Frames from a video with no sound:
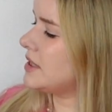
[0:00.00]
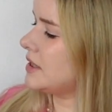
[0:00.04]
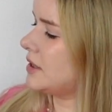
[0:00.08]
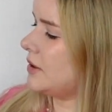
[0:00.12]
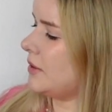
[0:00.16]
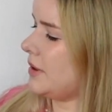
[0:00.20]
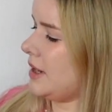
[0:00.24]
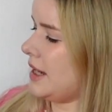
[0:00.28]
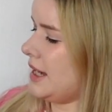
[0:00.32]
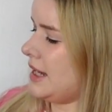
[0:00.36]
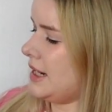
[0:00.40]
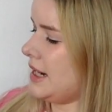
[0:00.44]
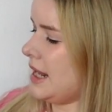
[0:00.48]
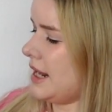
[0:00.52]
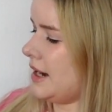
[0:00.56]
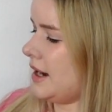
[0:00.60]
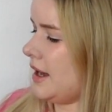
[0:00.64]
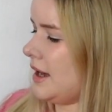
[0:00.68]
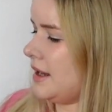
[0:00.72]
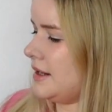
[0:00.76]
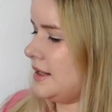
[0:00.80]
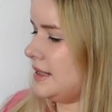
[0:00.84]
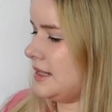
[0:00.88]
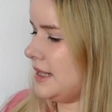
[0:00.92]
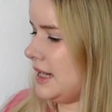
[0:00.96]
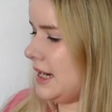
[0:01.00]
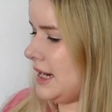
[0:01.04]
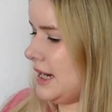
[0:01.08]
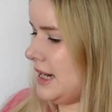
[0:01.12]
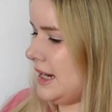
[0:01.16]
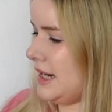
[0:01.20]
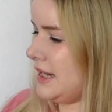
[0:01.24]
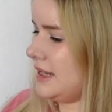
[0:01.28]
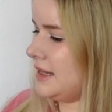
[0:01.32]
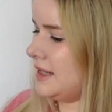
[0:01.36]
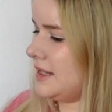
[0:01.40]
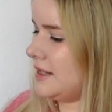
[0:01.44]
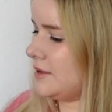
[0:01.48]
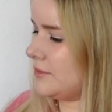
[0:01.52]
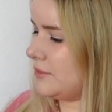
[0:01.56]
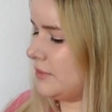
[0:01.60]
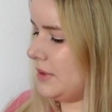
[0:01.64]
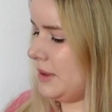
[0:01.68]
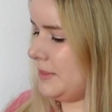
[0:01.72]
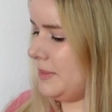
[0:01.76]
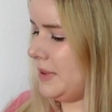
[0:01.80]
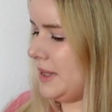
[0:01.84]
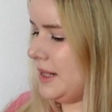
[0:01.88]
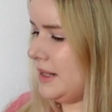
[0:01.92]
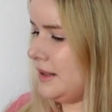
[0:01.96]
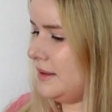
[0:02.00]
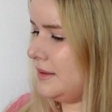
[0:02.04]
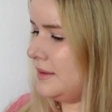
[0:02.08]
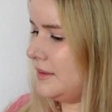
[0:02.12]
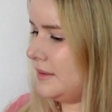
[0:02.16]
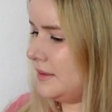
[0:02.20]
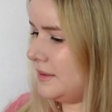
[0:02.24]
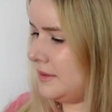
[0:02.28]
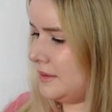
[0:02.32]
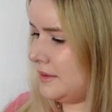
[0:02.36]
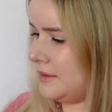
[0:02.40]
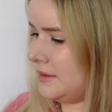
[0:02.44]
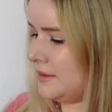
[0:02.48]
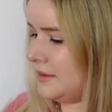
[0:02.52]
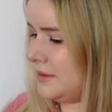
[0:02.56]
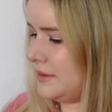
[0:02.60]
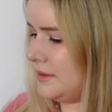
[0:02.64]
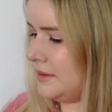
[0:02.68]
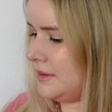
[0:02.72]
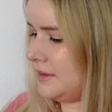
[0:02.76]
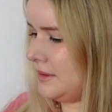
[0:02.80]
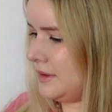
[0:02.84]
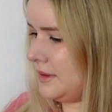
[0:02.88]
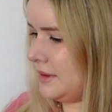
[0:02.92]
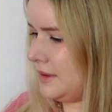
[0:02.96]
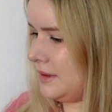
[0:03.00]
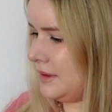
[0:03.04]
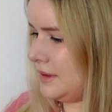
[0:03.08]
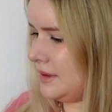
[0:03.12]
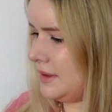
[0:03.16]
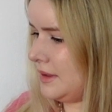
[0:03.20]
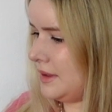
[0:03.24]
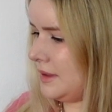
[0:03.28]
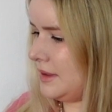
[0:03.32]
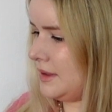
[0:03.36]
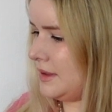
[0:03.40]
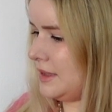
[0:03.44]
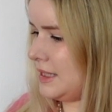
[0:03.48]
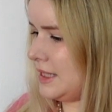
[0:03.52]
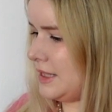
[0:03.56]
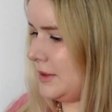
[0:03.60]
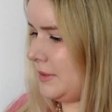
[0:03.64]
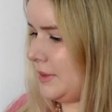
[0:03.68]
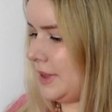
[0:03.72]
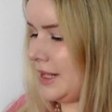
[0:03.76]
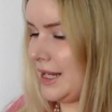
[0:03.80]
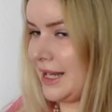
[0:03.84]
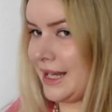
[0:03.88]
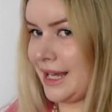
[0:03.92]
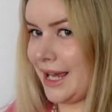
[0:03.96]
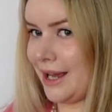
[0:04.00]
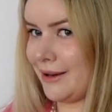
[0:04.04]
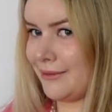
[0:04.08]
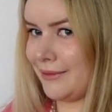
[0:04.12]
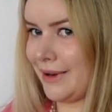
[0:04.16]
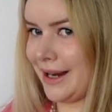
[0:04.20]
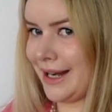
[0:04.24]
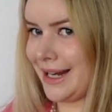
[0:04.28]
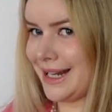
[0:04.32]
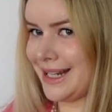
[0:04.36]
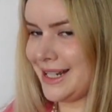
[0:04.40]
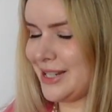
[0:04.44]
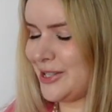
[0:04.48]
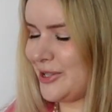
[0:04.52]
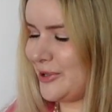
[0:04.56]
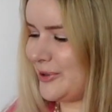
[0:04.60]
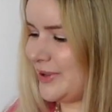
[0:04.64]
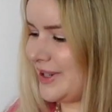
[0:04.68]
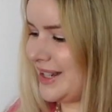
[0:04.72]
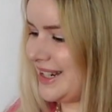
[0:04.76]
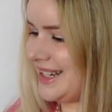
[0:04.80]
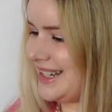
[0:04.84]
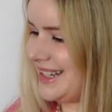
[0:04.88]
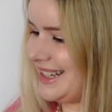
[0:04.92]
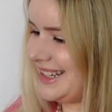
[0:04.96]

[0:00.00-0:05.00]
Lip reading: go ahead and untie this ribbon so we can get right into it.